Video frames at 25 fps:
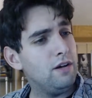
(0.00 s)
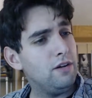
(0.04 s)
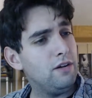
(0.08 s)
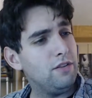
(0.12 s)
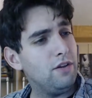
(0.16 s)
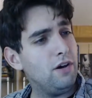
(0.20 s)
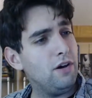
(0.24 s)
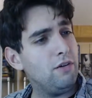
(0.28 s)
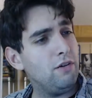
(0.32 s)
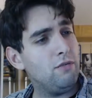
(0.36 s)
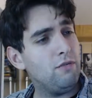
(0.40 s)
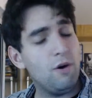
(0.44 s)

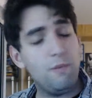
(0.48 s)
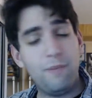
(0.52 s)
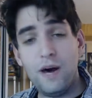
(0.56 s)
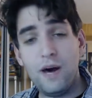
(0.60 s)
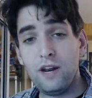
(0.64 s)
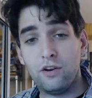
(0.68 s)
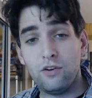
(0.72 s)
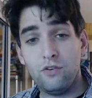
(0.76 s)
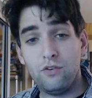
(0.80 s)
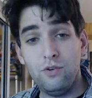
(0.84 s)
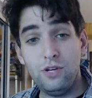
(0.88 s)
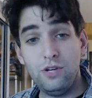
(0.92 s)
The
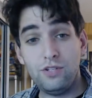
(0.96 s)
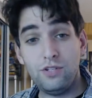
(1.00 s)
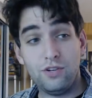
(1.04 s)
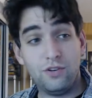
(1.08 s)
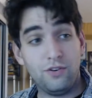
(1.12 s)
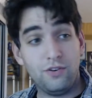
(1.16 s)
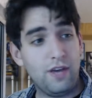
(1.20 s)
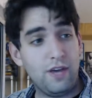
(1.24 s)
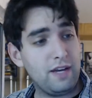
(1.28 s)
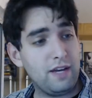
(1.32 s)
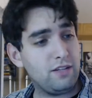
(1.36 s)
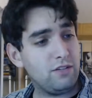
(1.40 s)
robotic
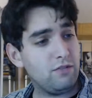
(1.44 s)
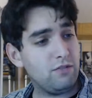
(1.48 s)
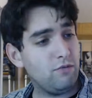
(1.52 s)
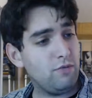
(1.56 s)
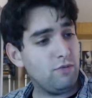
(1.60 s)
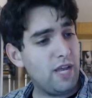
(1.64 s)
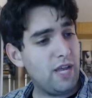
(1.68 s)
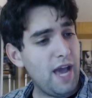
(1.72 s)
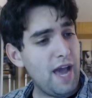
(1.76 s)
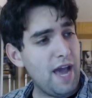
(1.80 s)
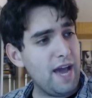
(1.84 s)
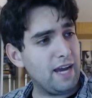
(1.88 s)
creature that
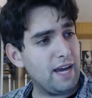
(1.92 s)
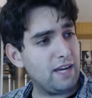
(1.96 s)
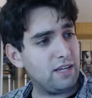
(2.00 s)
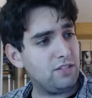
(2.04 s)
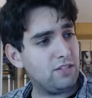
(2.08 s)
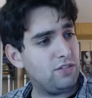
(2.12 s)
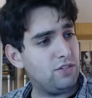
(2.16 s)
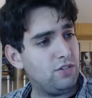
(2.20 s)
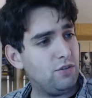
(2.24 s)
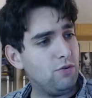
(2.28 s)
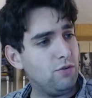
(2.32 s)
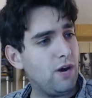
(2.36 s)

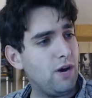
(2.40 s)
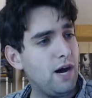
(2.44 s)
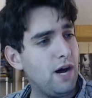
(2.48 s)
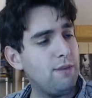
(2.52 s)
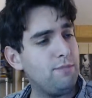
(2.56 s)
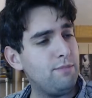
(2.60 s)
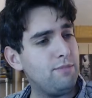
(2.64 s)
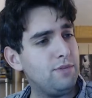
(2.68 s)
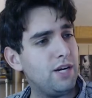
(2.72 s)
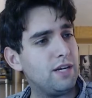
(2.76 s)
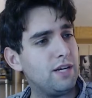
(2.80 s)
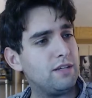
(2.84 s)
reacts to
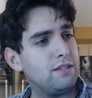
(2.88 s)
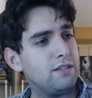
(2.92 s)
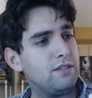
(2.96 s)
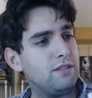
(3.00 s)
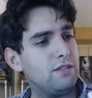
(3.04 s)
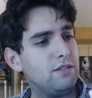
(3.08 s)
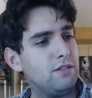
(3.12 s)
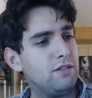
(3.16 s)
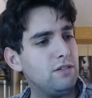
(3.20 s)
objects.